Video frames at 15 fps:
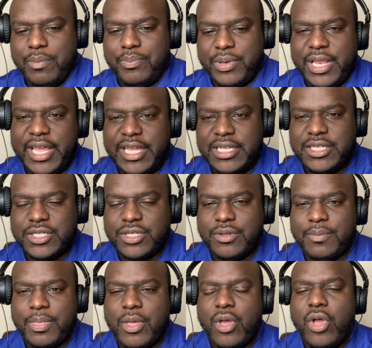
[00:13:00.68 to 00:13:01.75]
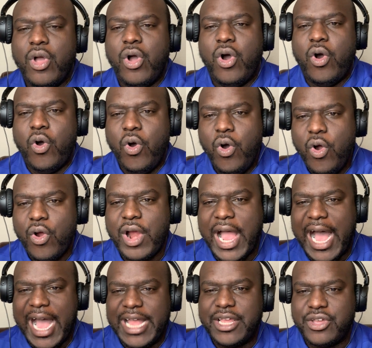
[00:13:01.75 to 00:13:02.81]
a place, or
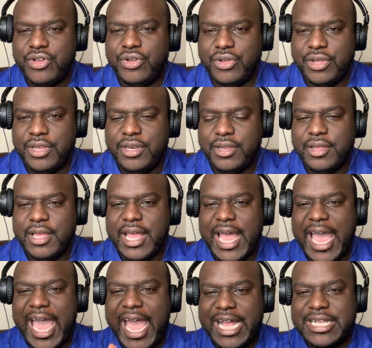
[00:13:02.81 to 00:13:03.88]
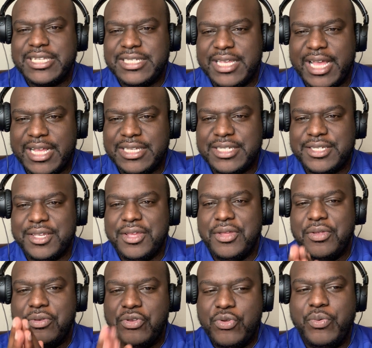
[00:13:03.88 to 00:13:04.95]
I could access
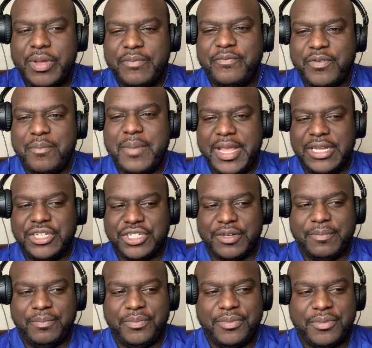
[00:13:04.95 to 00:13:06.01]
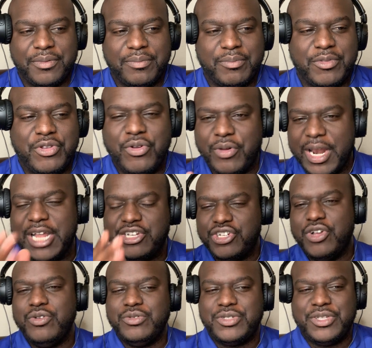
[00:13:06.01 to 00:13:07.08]
new information. You know what I
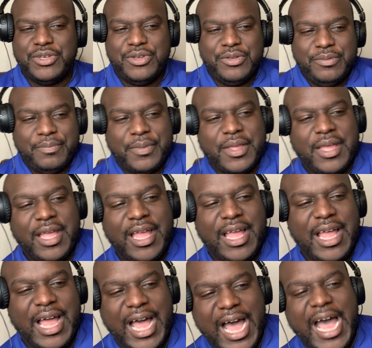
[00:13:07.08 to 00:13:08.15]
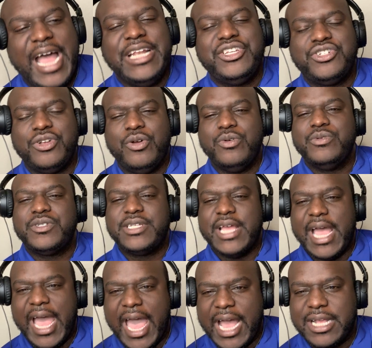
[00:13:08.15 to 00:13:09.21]
chose to do? I chose
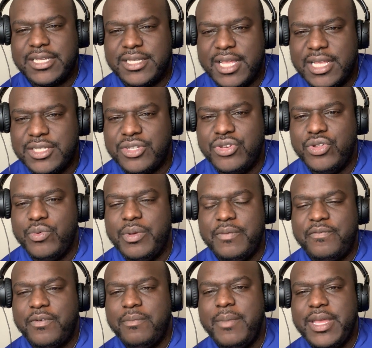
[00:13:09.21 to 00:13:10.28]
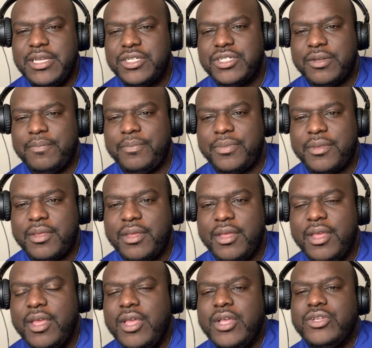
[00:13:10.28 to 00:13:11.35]
to access new information.
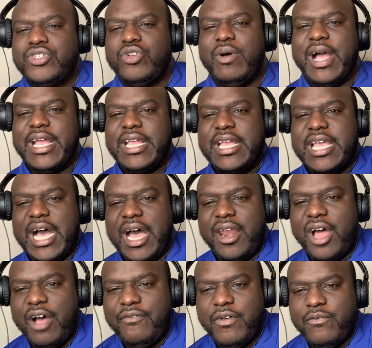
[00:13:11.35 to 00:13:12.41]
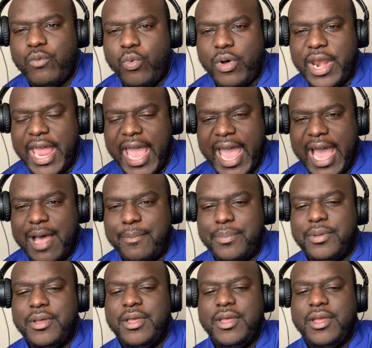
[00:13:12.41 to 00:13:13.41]
So I got off of one app,